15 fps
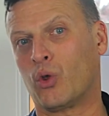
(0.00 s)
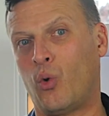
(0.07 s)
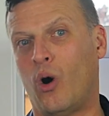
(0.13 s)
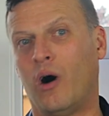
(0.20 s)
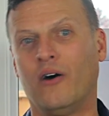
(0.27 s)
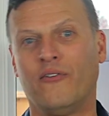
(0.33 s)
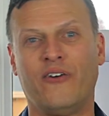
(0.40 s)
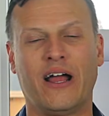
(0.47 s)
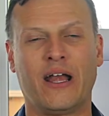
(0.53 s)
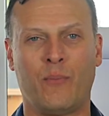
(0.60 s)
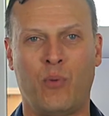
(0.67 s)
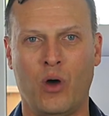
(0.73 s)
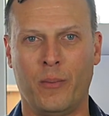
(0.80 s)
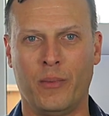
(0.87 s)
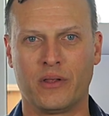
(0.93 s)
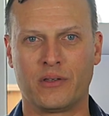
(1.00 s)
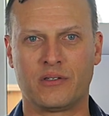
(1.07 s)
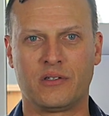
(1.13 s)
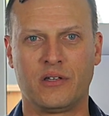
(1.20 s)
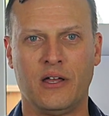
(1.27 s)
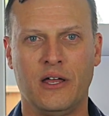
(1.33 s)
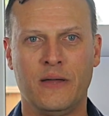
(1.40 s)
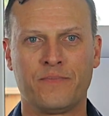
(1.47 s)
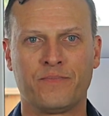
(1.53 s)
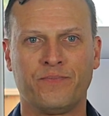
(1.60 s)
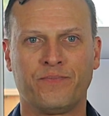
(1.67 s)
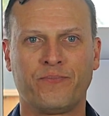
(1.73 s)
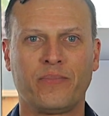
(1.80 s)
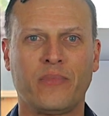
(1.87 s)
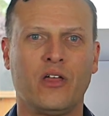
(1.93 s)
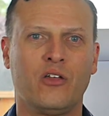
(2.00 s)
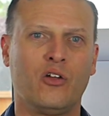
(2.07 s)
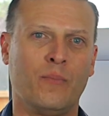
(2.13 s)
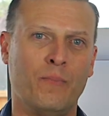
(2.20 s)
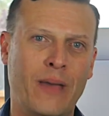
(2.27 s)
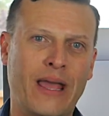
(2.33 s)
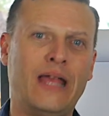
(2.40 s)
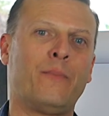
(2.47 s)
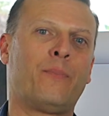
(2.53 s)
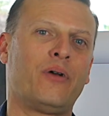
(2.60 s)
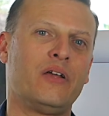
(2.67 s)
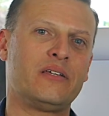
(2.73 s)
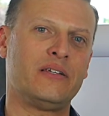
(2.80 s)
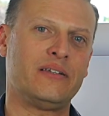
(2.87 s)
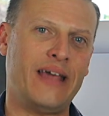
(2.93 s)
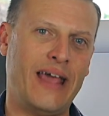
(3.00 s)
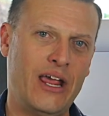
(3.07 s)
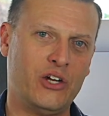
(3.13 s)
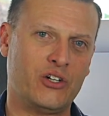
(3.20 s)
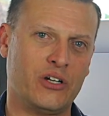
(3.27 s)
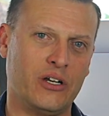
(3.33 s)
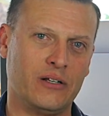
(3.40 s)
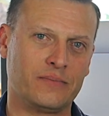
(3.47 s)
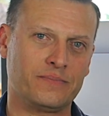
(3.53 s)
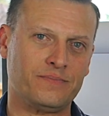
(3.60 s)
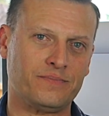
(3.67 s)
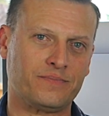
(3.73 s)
qualified appointments. Your main presentation,